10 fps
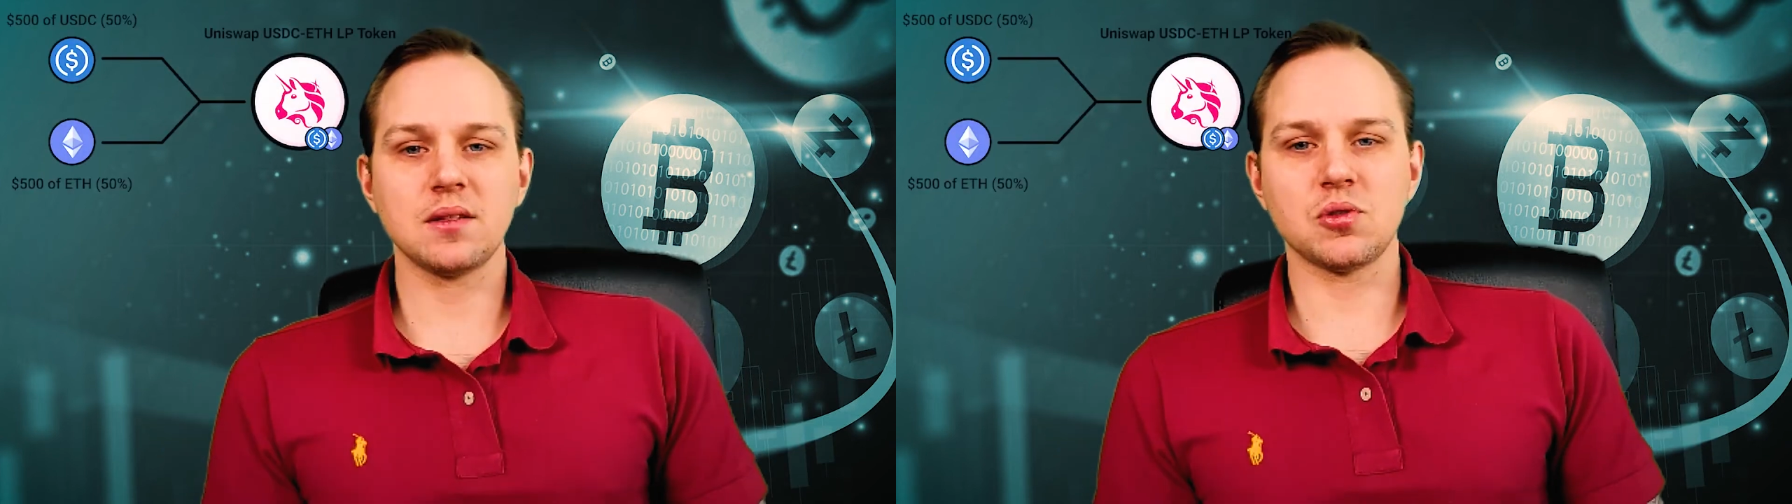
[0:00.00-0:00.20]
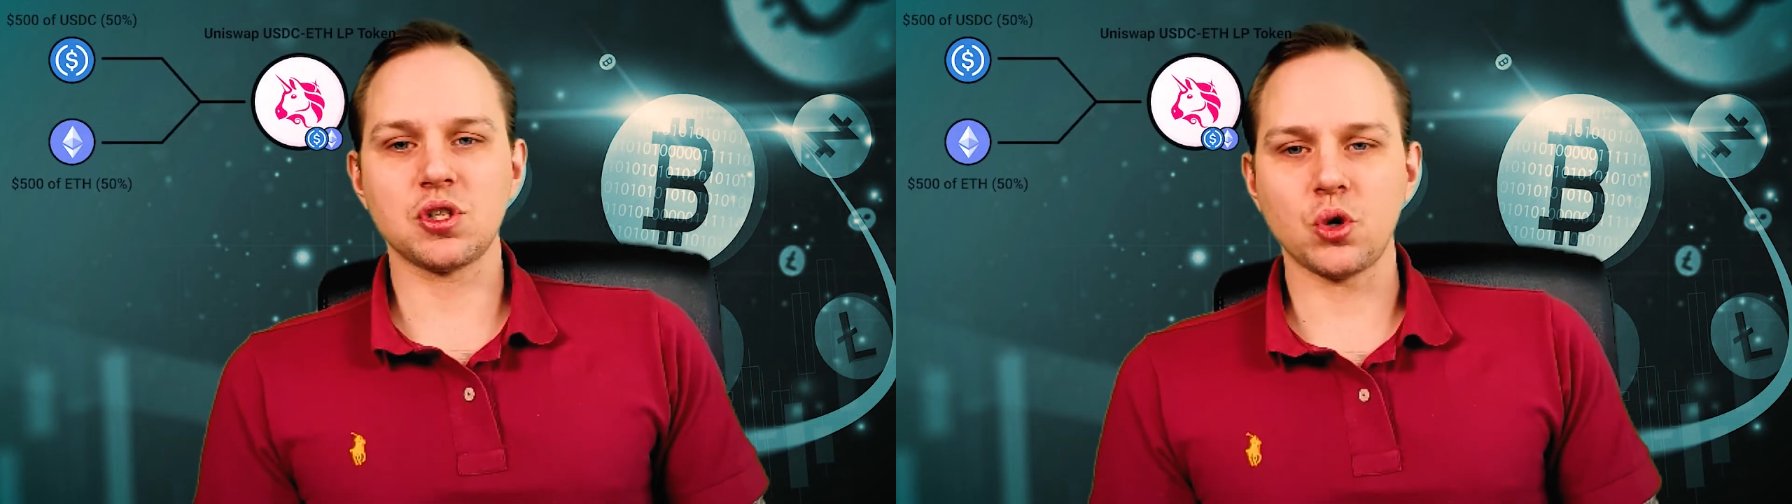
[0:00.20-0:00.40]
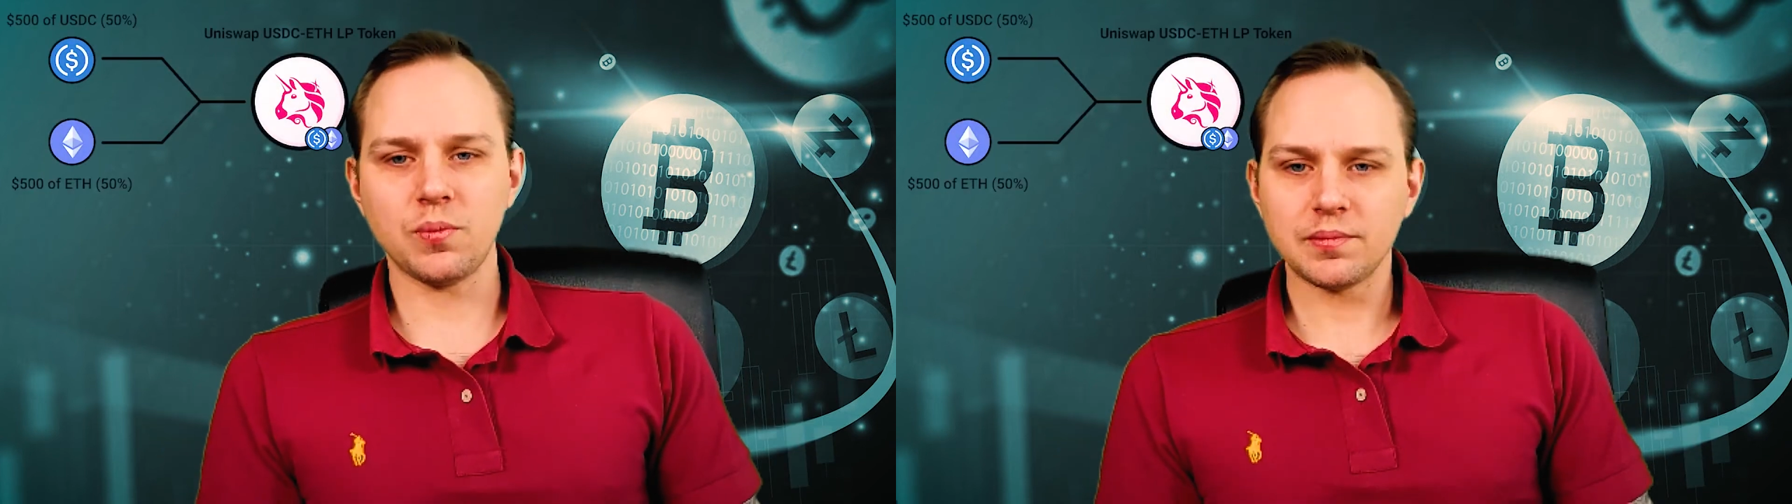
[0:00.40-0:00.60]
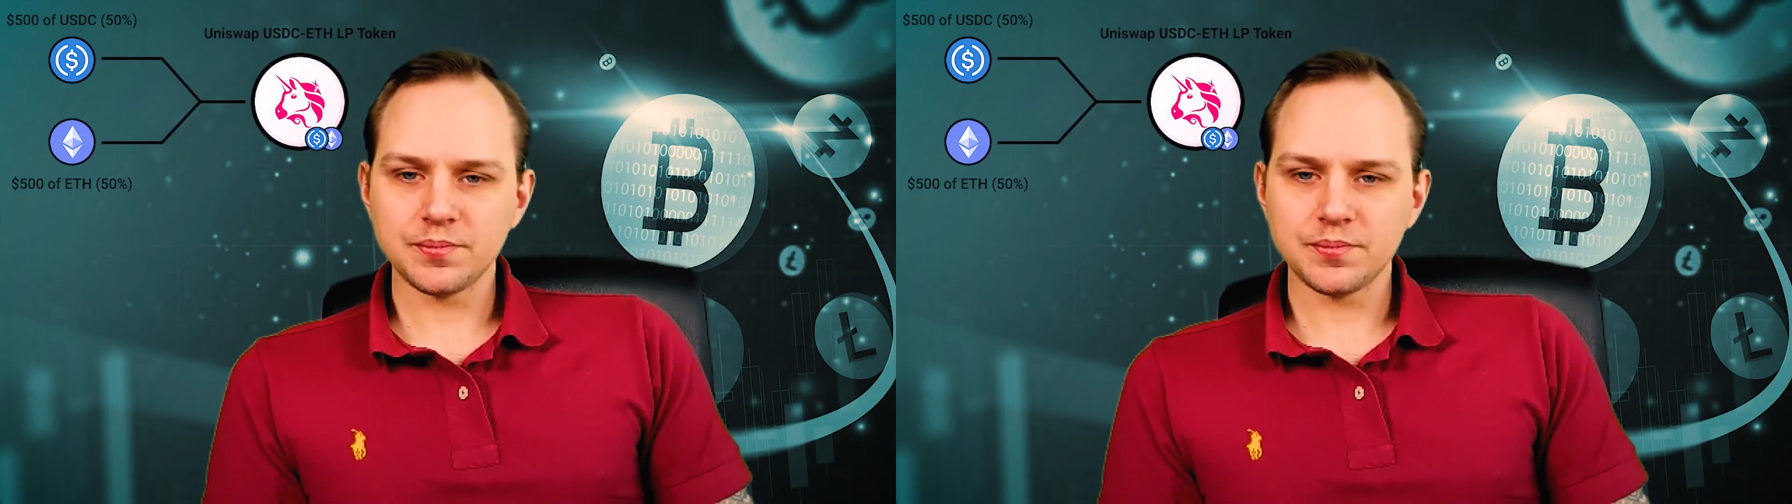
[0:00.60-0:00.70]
or so.